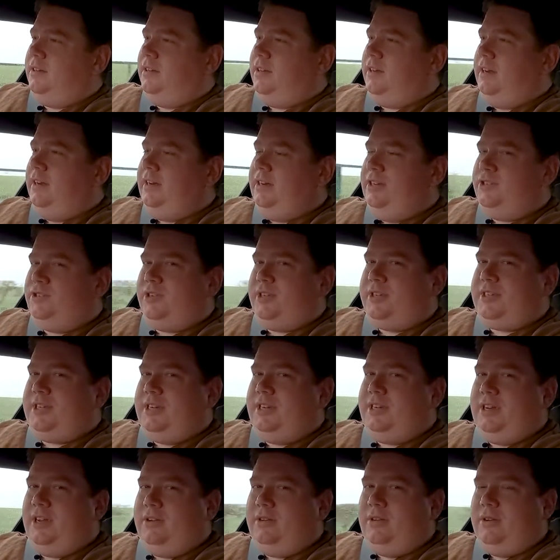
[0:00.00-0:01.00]
An
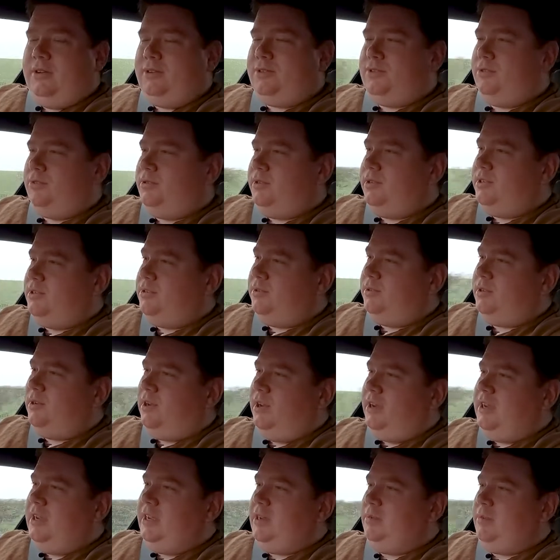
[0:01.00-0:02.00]
interesting note I was talking to a
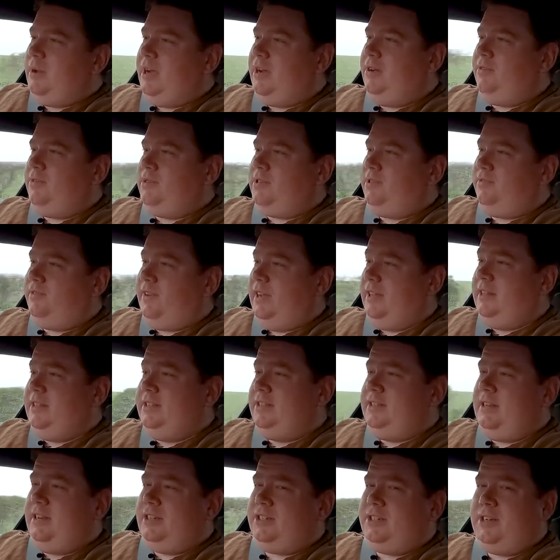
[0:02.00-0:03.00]
colleague about was the fact
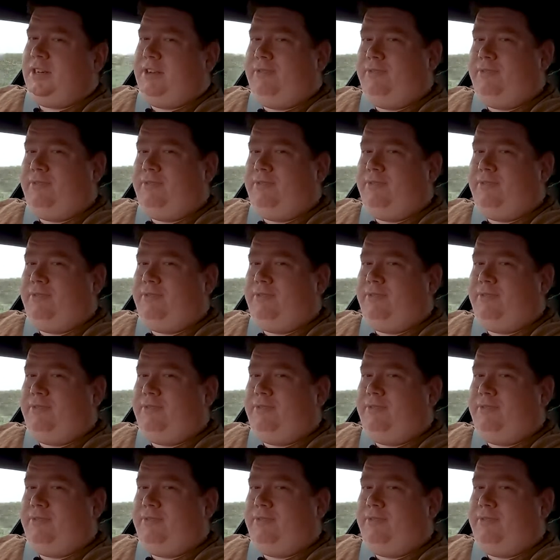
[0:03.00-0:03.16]
this is actually a